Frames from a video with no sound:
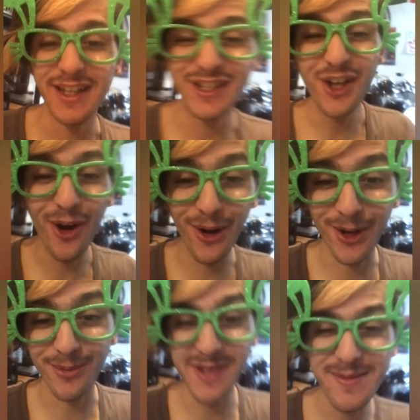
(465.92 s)

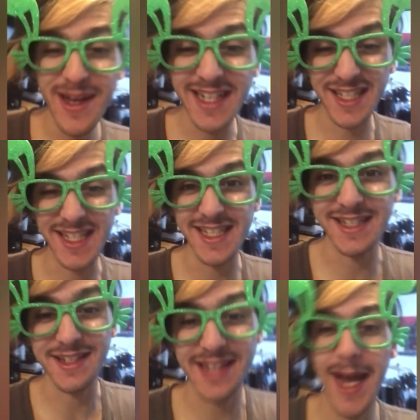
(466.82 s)
Yar, me
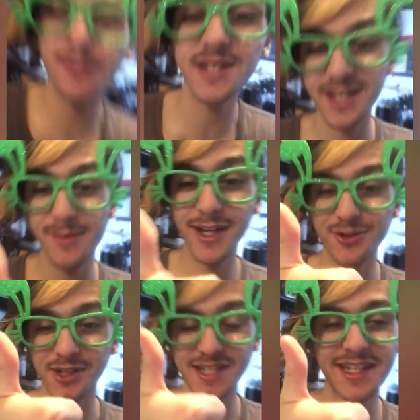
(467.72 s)
mateys. Happy Saint
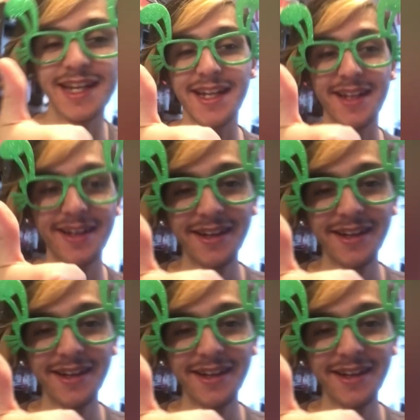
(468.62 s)
Patrick's Day.